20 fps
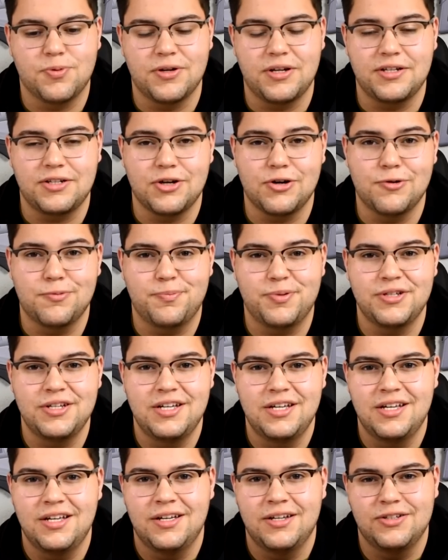pretty dope.
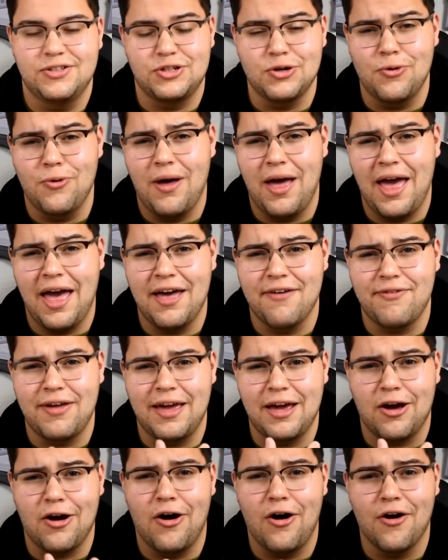Don't have
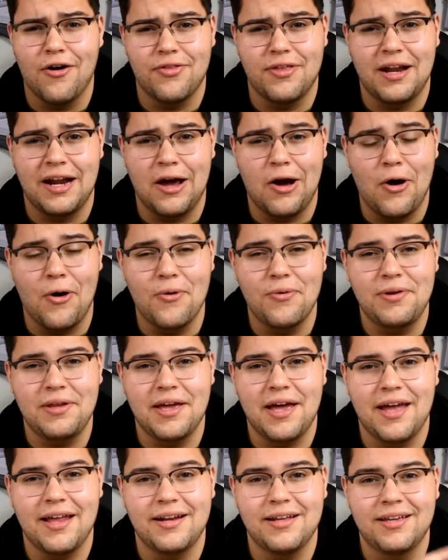a car that I own
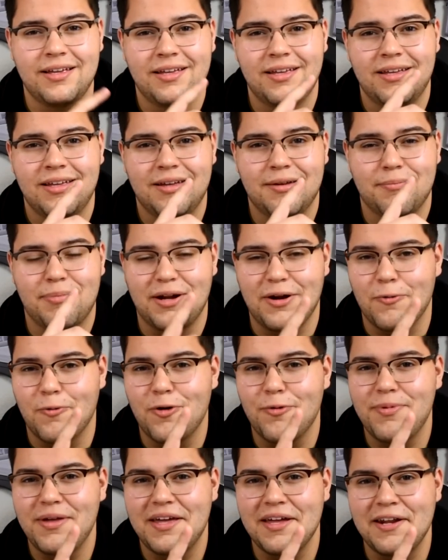yet but I
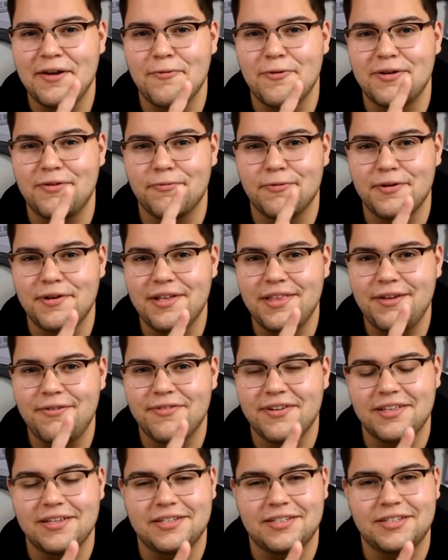will be getting one really,
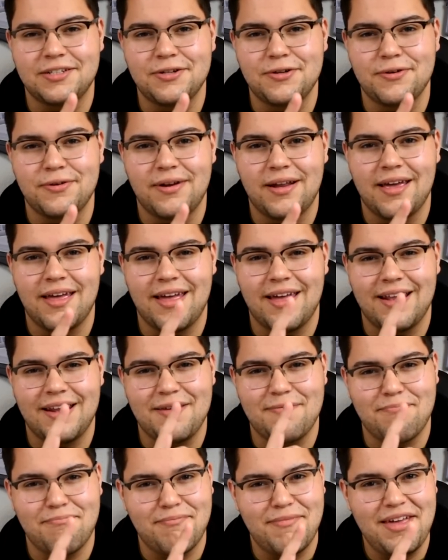really soon, and
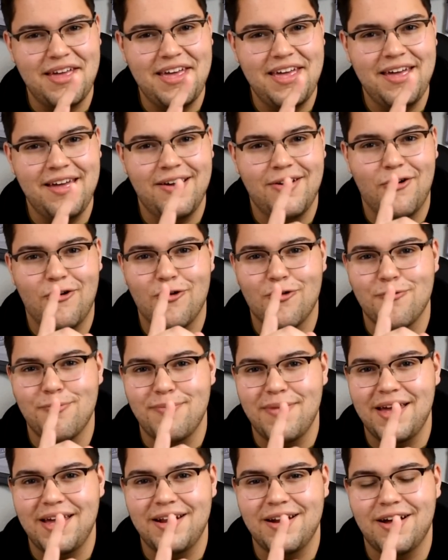it may or
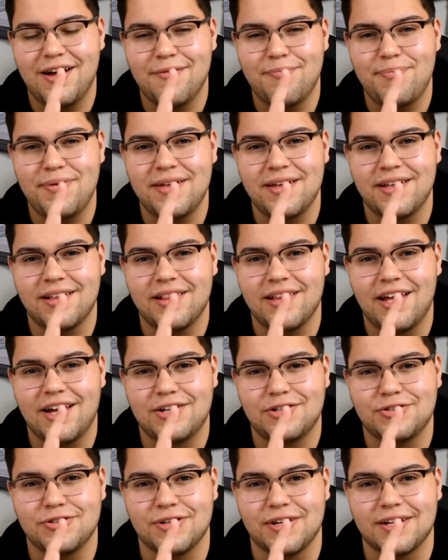may not be
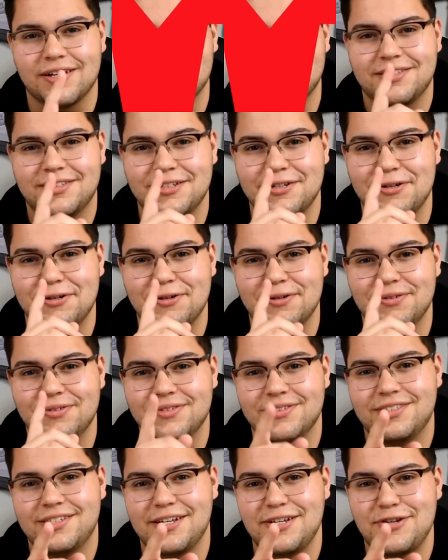electric, so
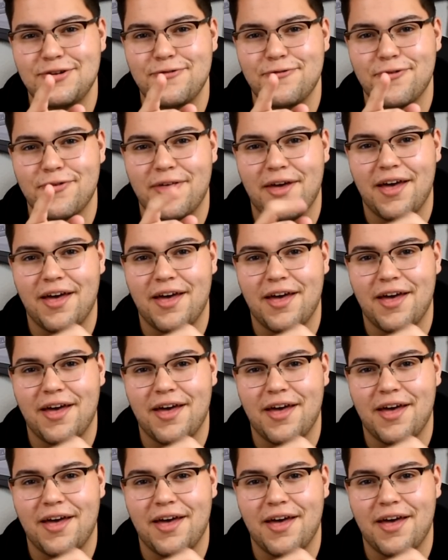stay tuned for